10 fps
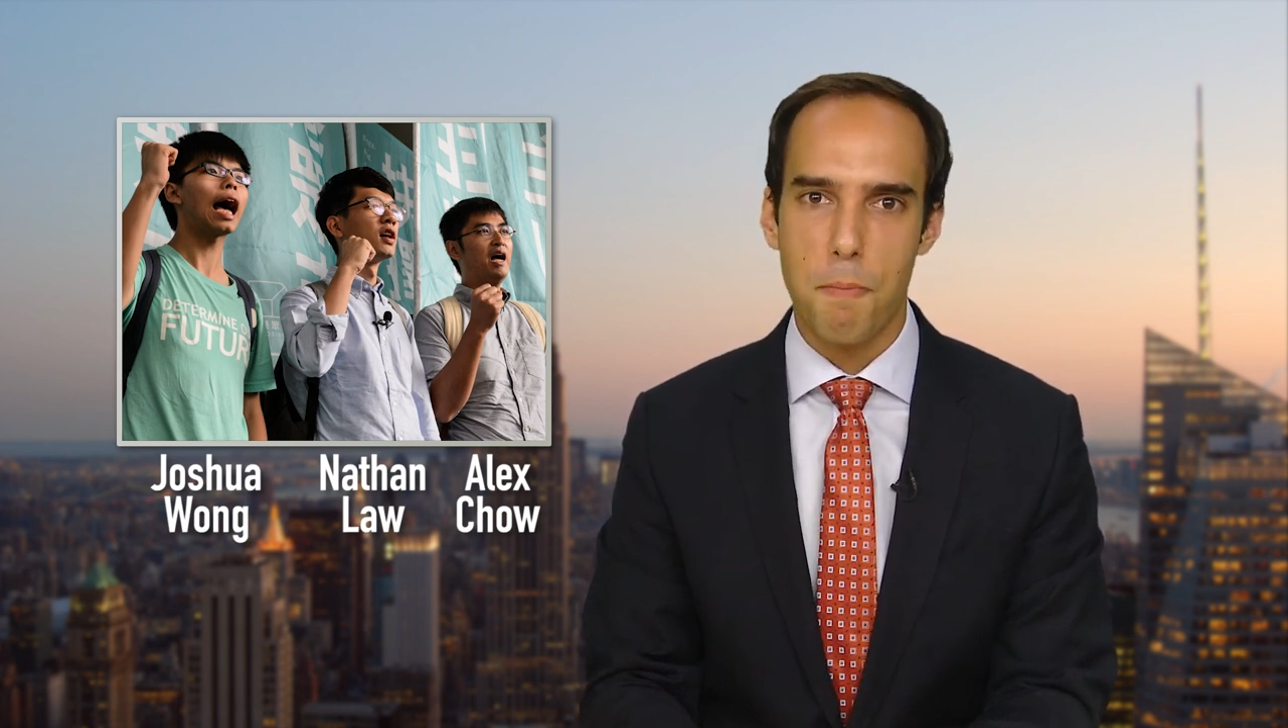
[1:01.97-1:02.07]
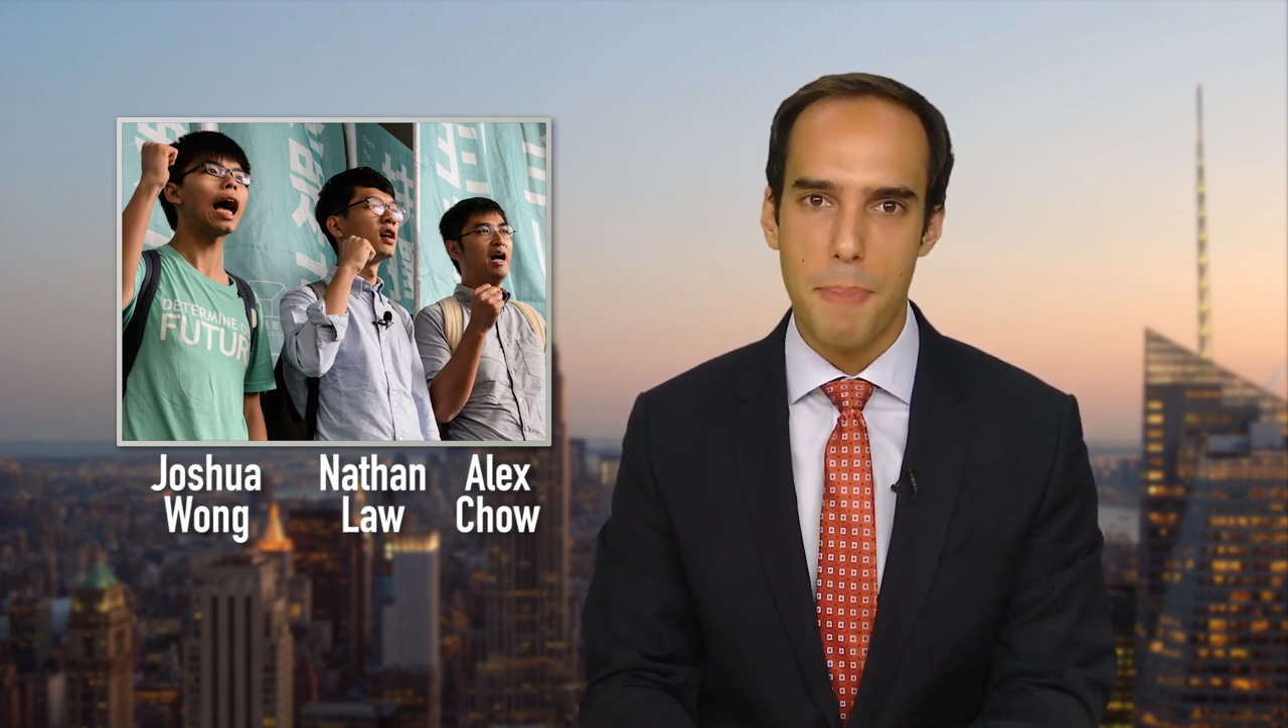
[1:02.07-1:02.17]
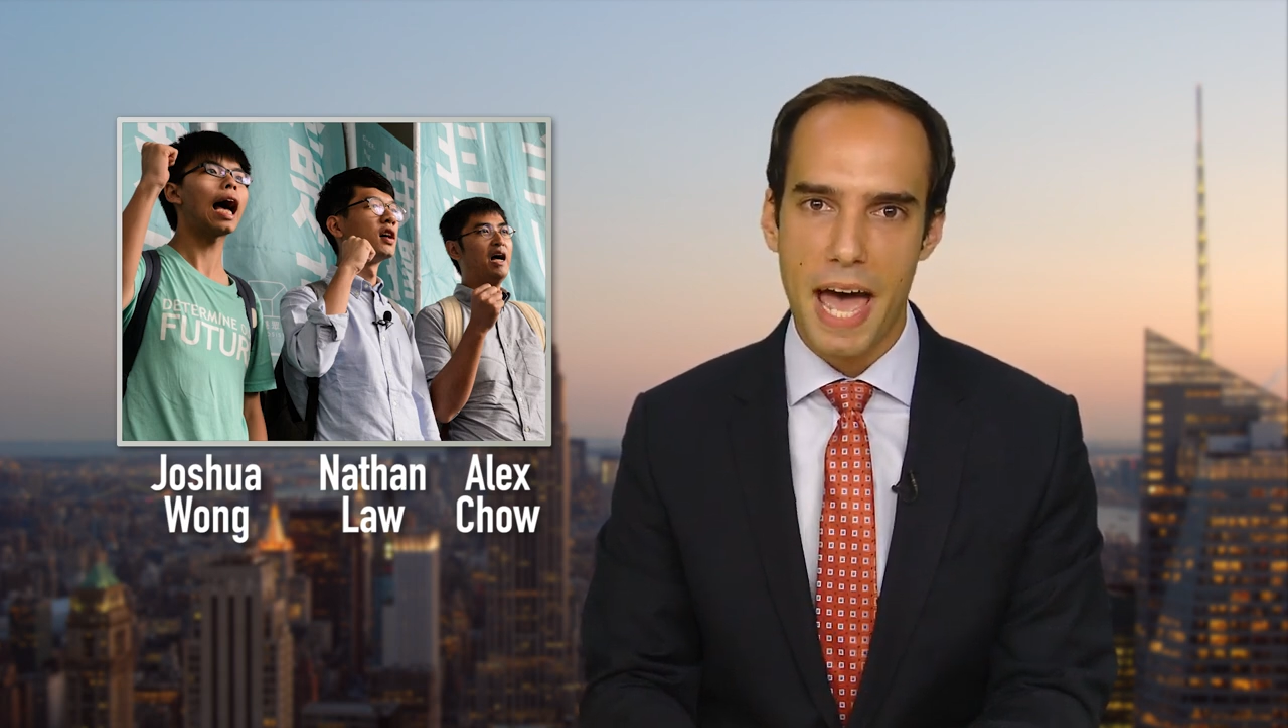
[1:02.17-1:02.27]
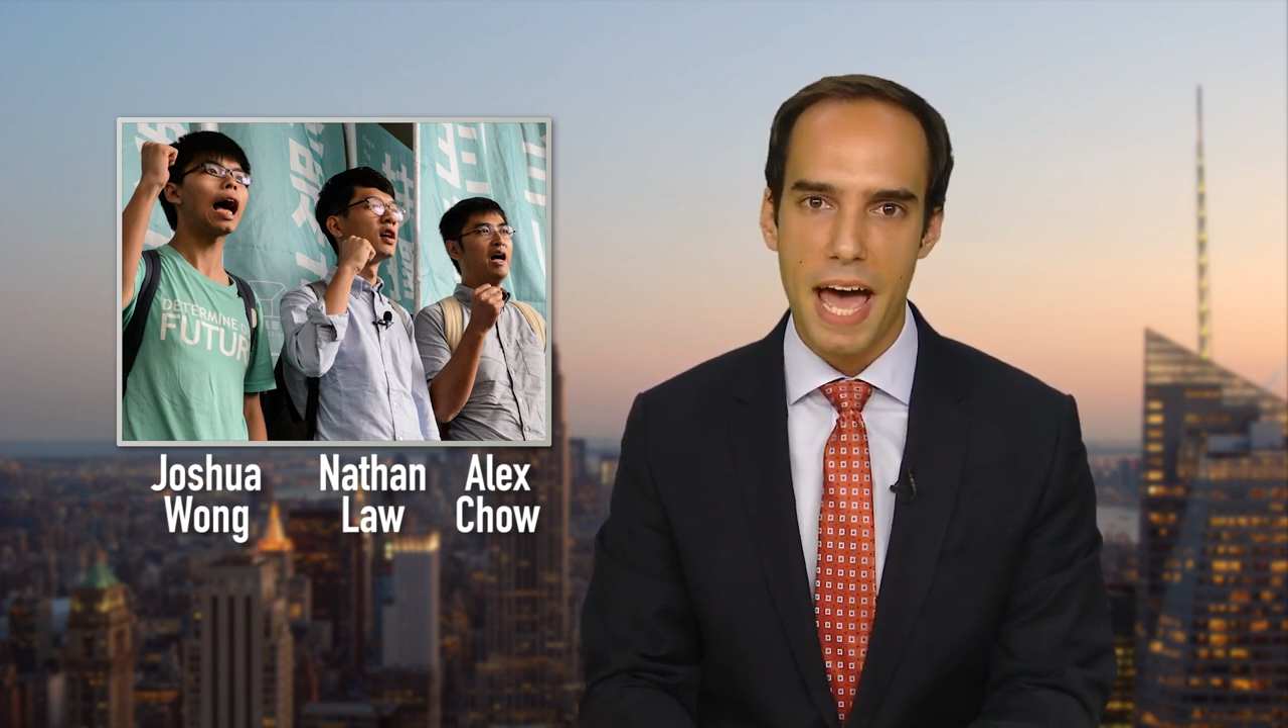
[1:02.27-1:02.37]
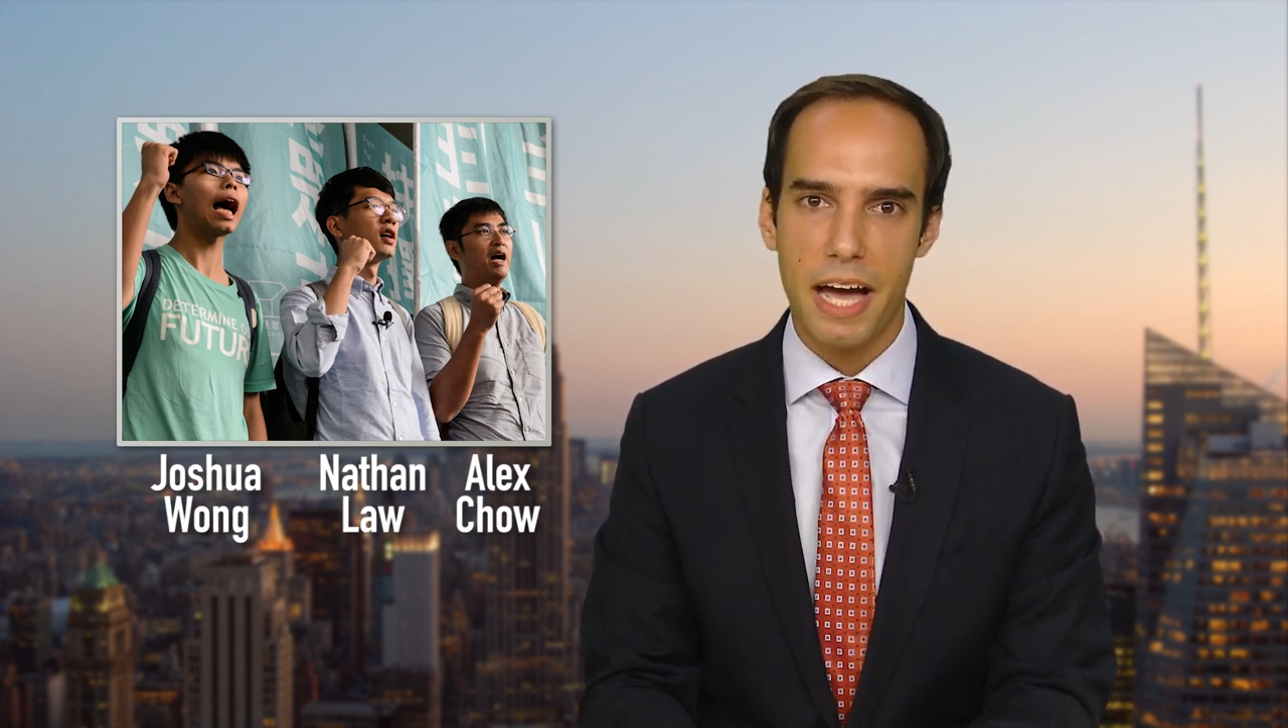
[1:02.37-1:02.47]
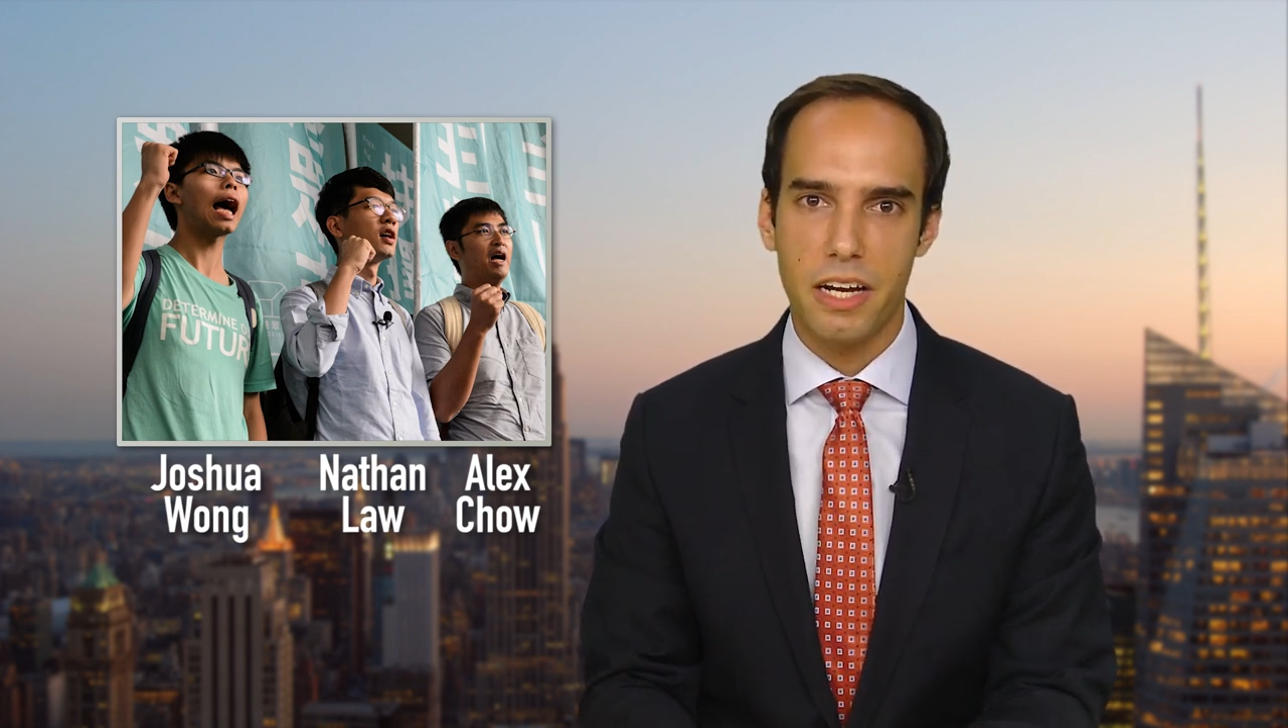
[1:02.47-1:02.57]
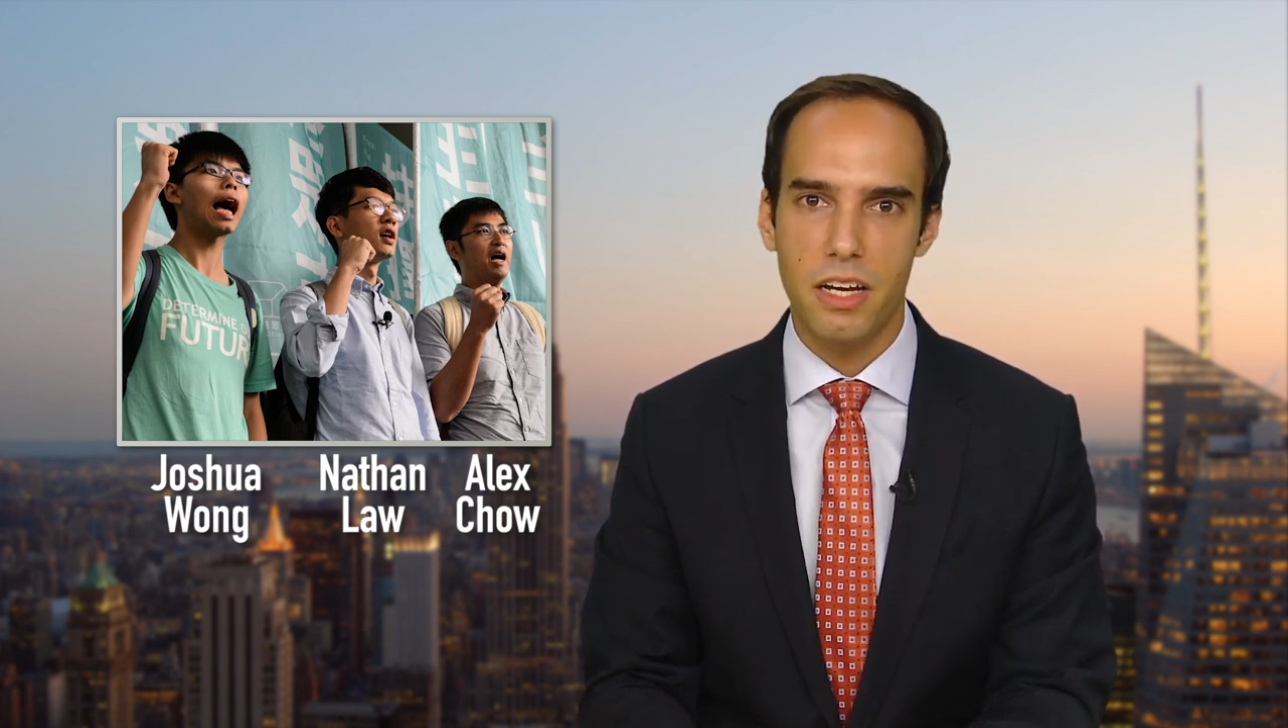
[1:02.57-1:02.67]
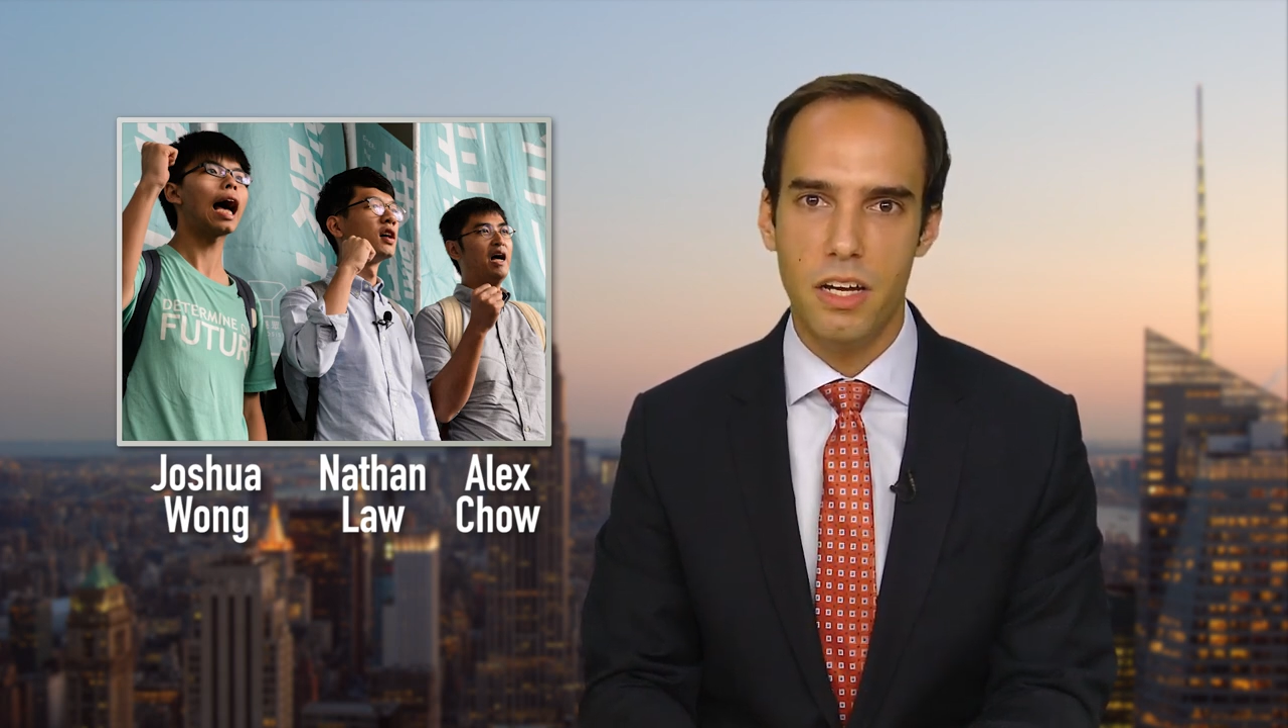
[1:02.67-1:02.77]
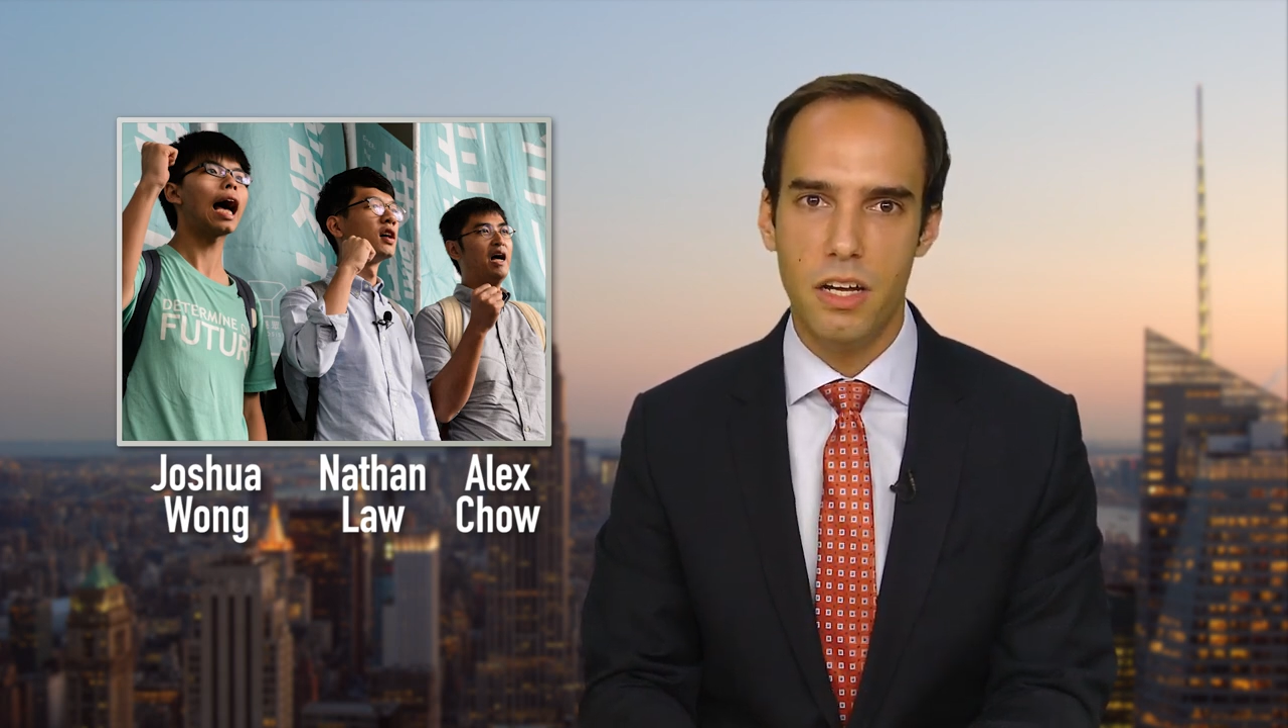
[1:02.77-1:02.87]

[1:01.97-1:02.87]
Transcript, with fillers: bag.